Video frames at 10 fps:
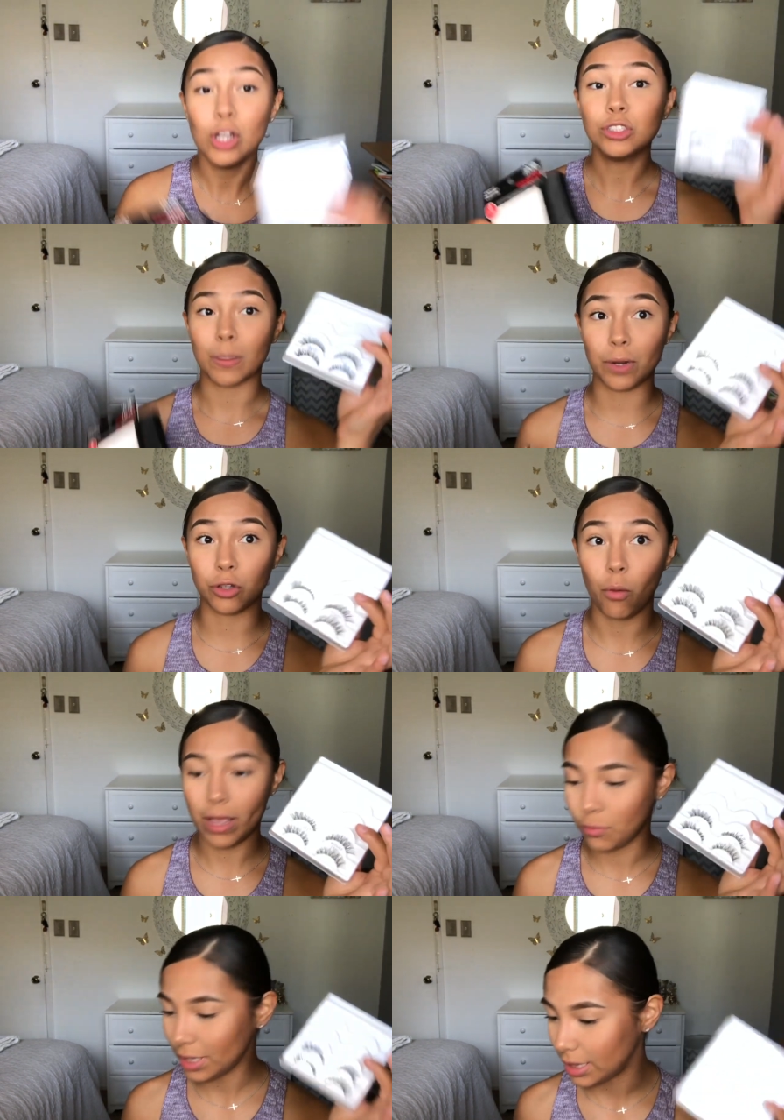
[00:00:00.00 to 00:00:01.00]
So I'm gonna go
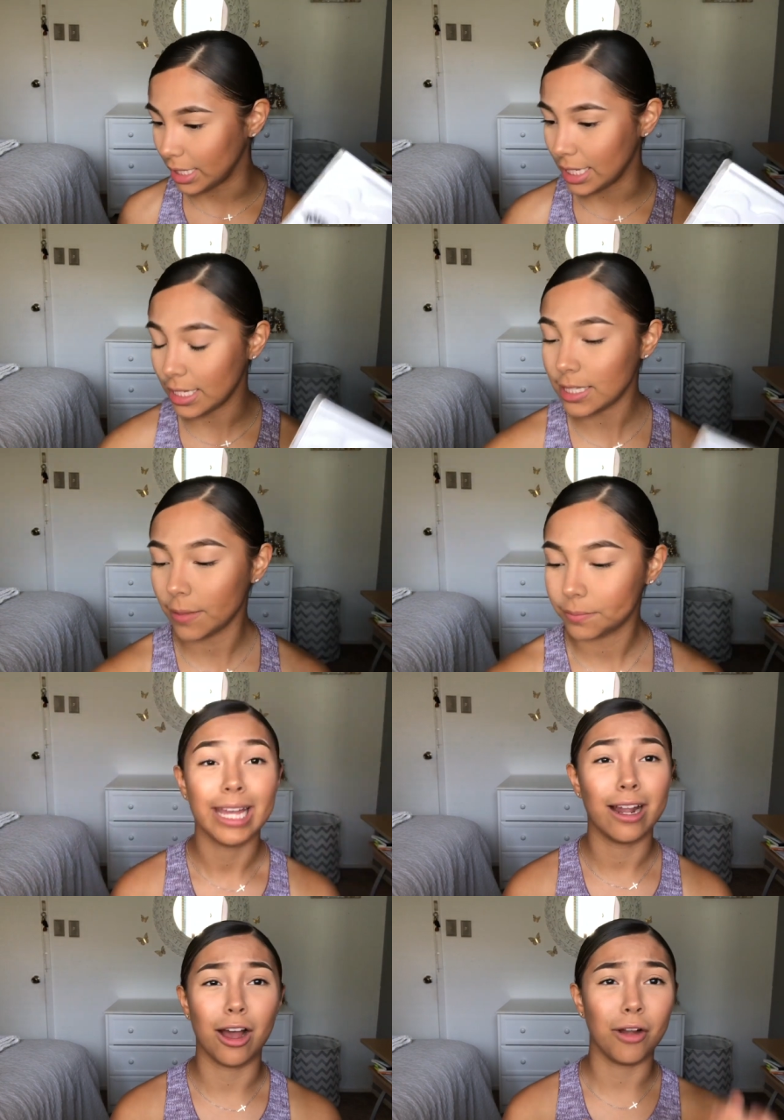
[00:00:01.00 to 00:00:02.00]
in with these.
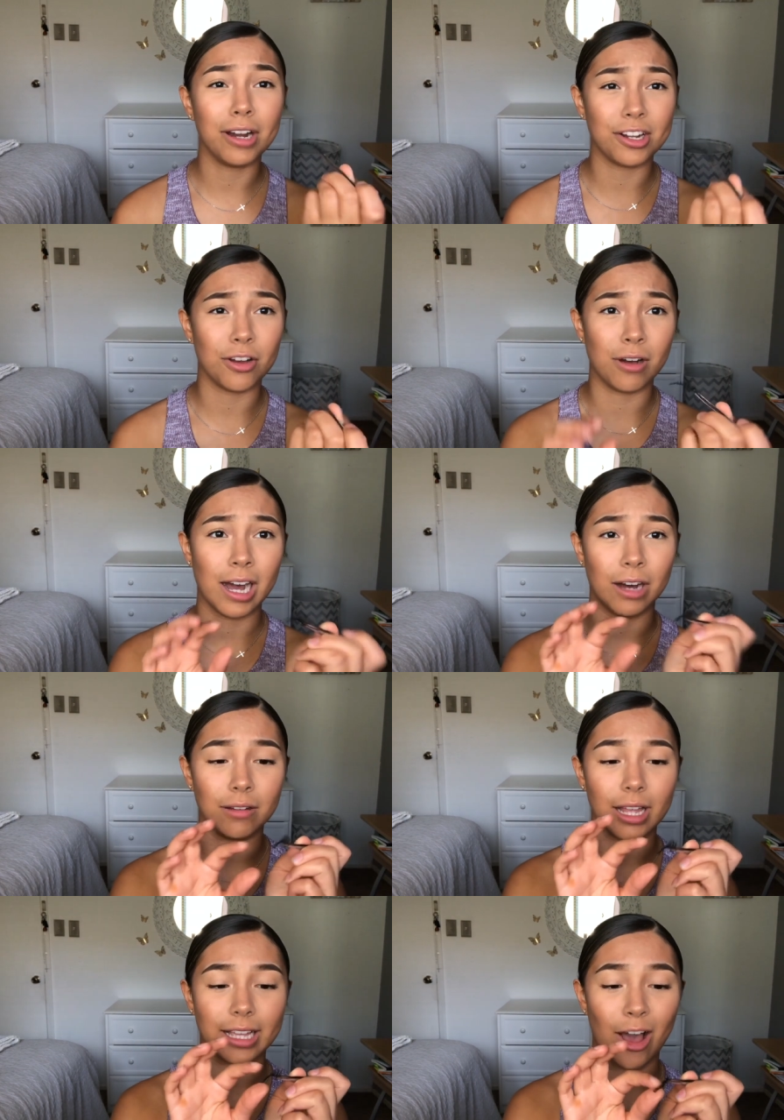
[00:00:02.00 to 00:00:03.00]
And I already know
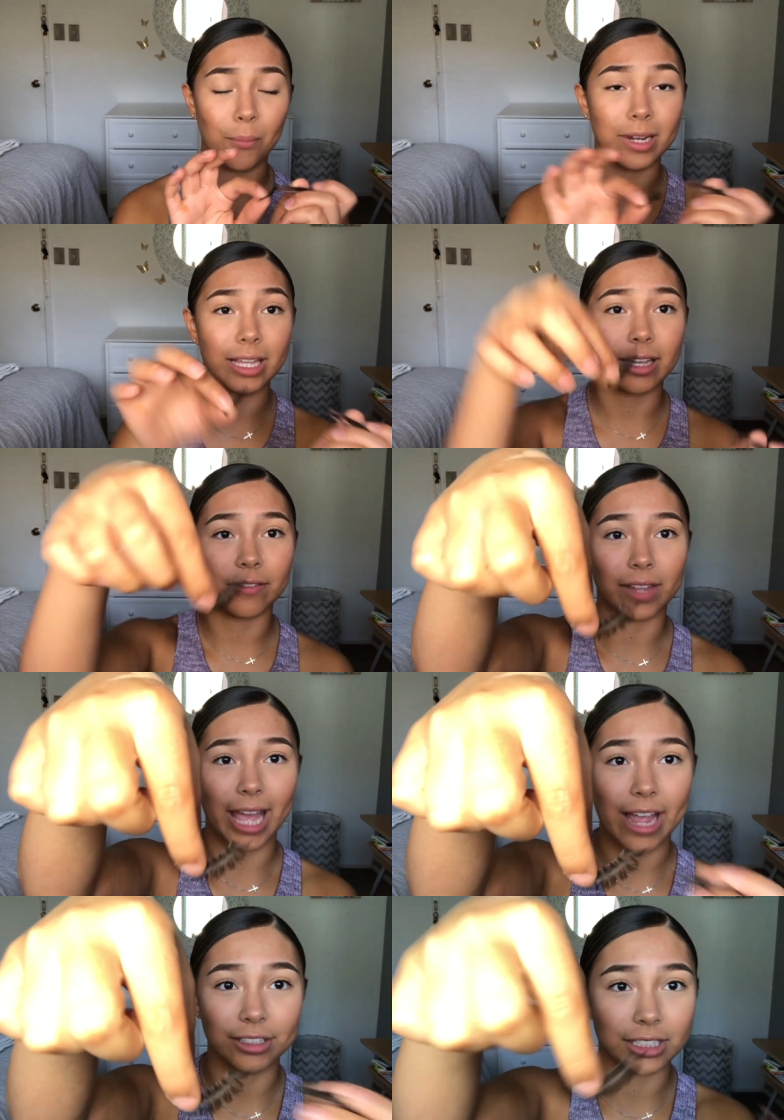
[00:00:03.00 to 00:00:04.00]
how many of the
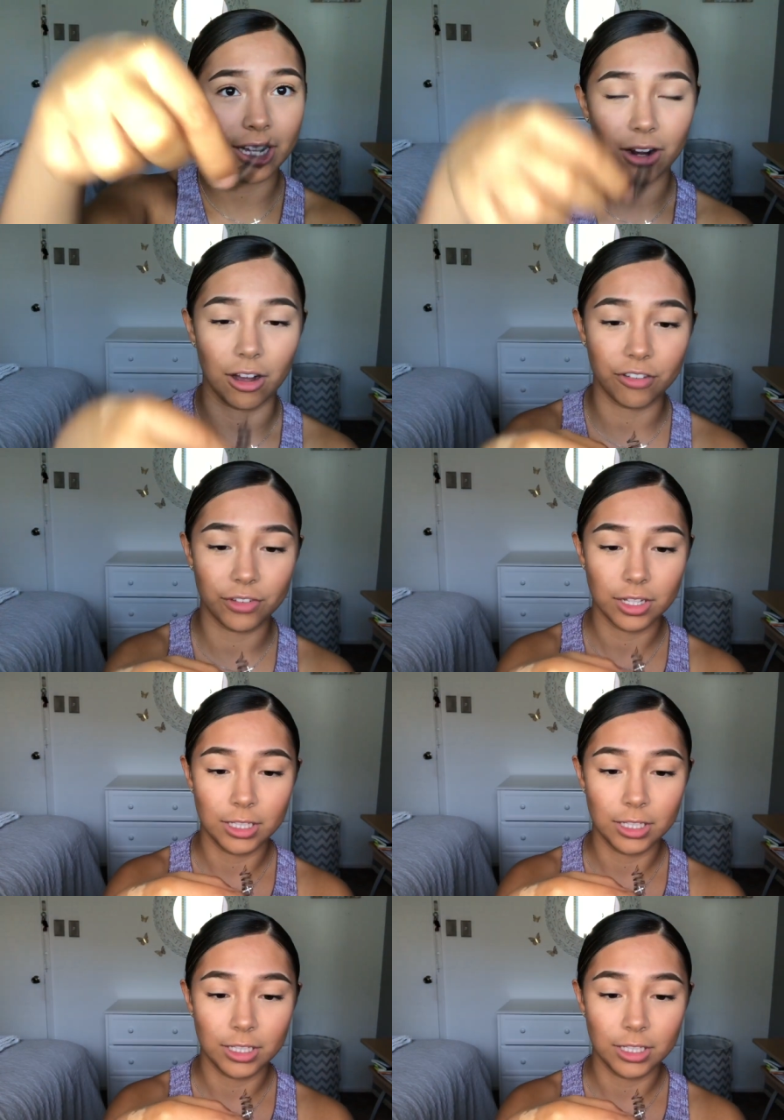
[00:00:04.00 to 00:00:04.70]
hairs to cut off.